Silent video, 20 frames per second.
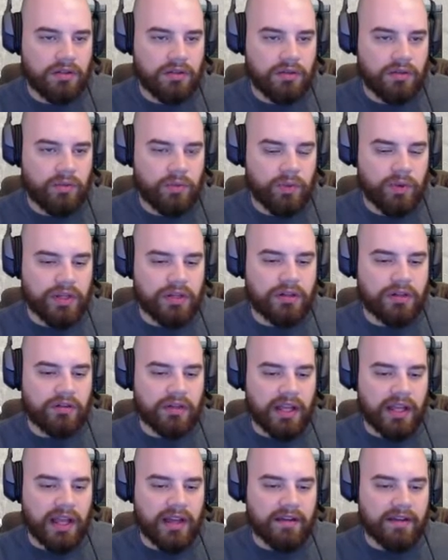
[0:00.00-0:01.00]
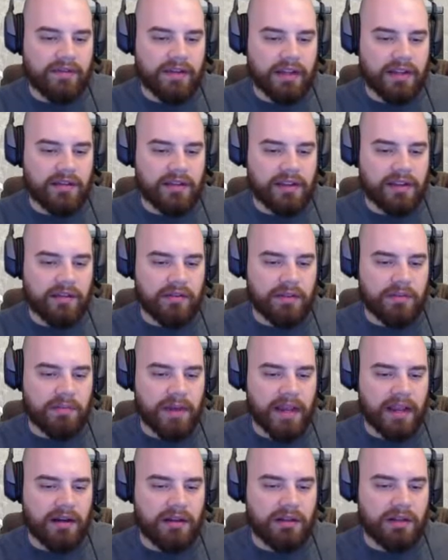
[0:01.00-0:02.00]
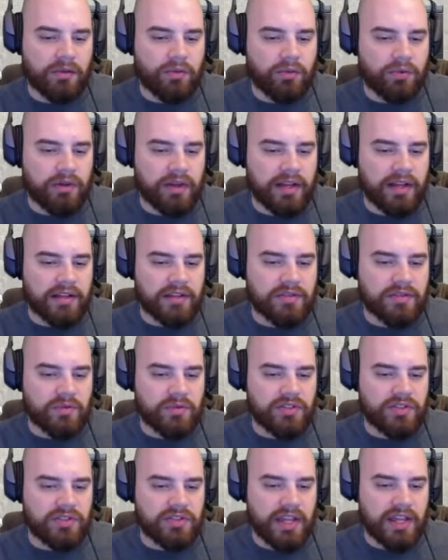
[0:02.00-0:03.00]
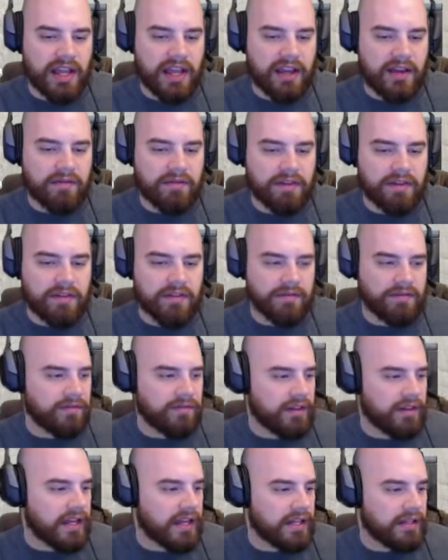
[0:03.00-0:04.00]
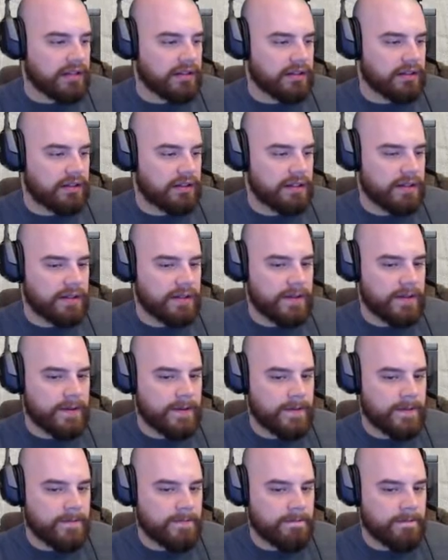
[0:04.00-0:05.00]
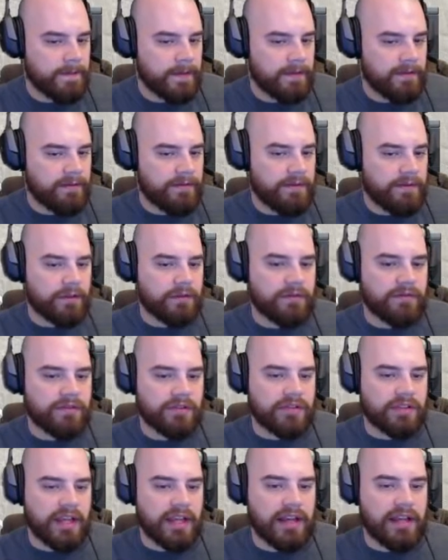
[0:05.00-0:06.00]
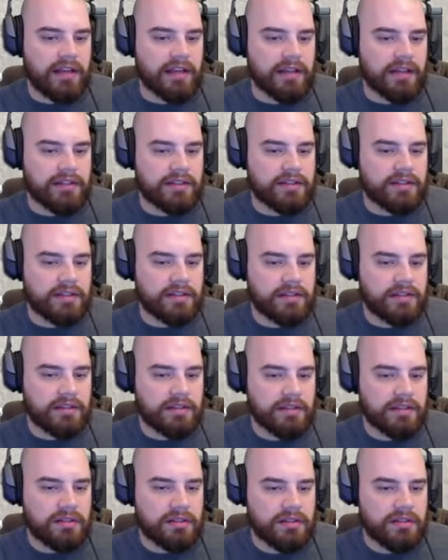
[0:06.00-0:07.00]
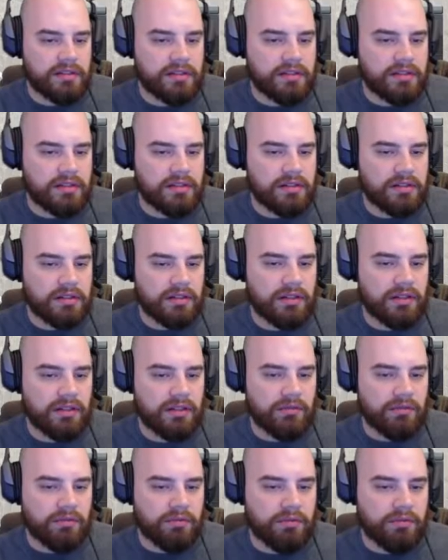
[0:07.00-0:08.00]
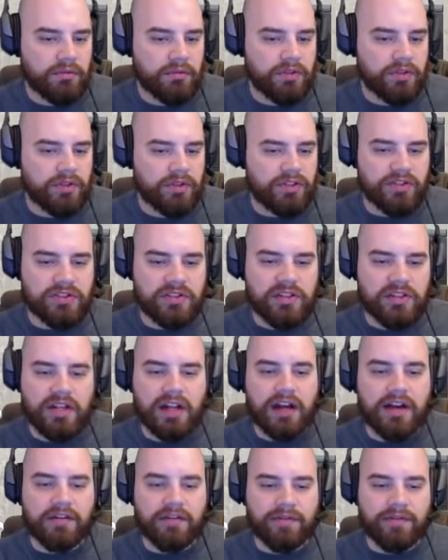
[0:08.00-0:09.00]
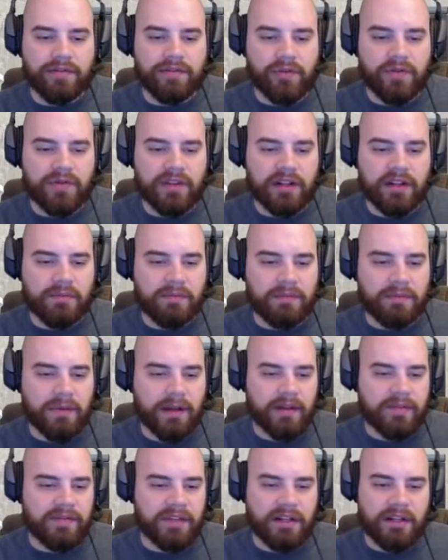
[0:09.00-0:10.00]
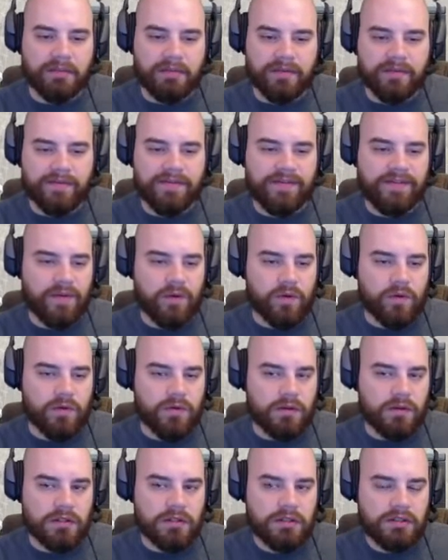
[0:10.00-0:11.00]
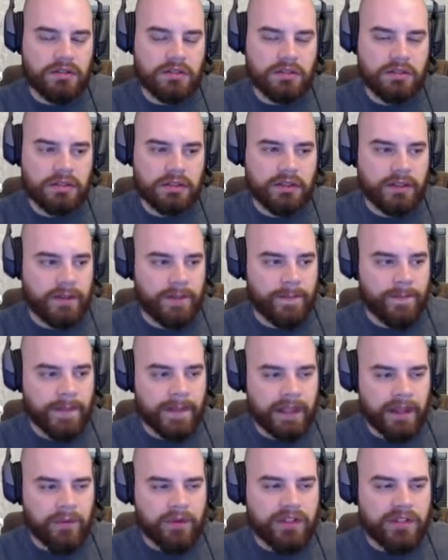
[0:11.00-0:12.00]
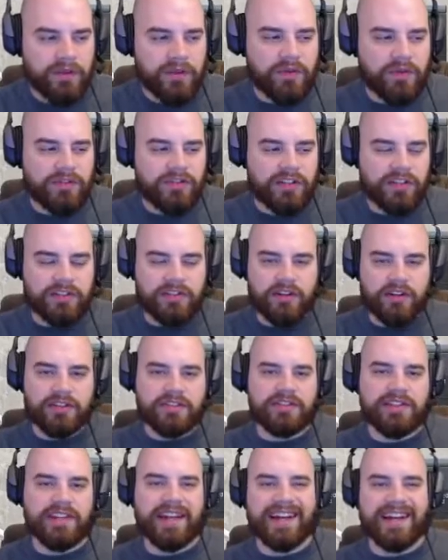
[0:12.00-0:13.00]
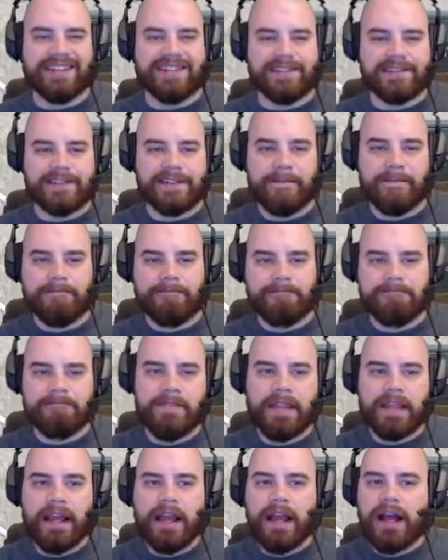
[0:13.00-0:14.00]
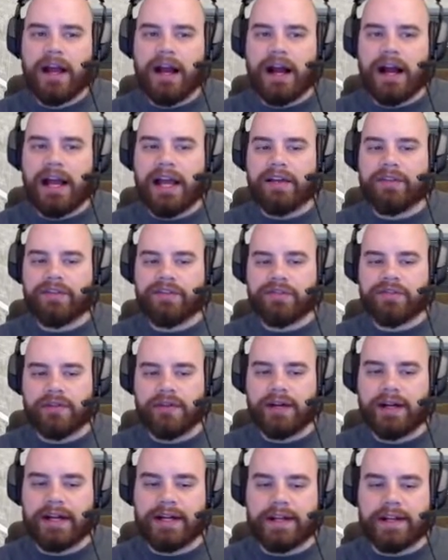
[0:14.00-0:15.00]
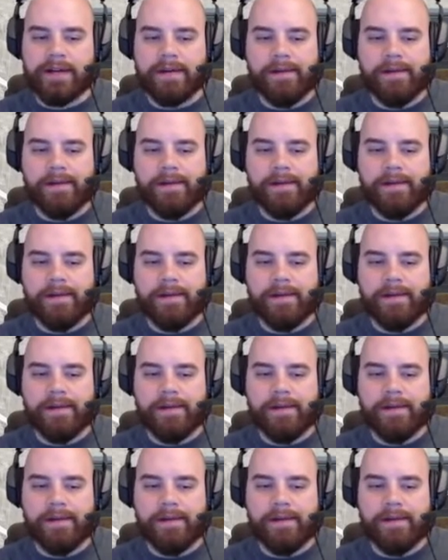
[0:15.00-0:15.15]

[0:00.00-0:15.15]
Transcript: we don't have any of the panel arrays. We just have the flat photovoltaics, which is enough. We've done it. I've done it before. Can we do it with just RCS? I haven't tried,